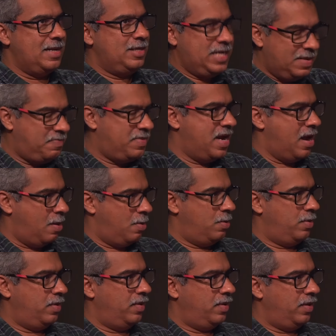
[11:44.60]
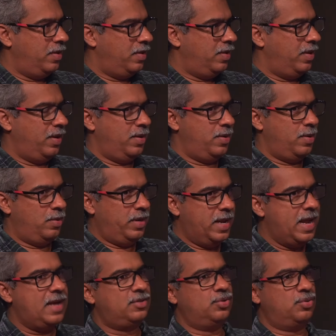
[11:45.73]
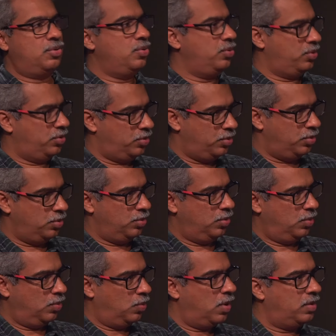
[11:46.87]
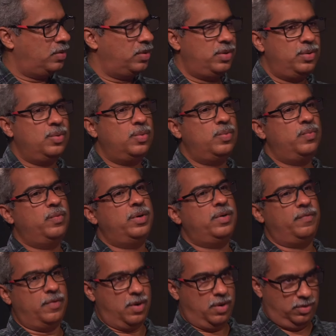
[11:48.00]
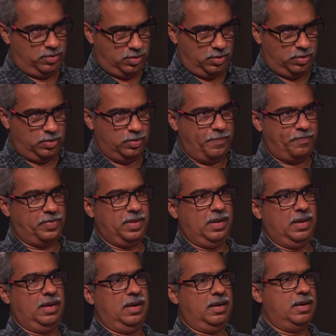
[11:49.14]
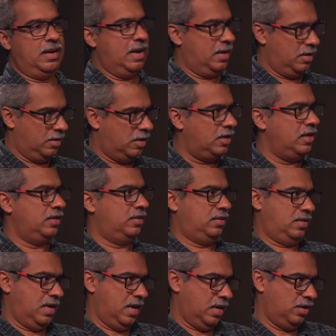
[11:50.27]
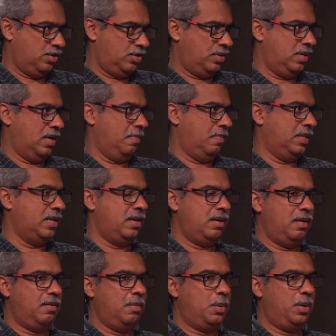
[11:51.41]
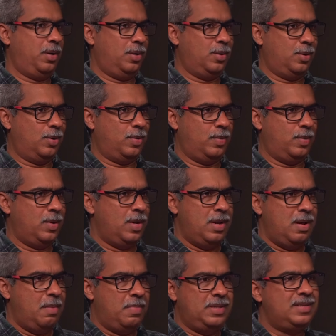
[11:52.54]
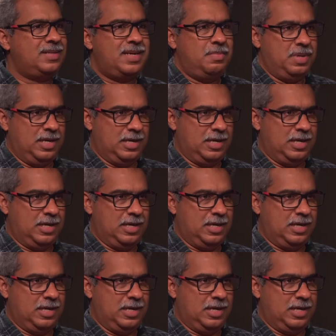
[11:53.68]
deep down. It has roots to what you would have gone through at an earlier stage. But then but this can be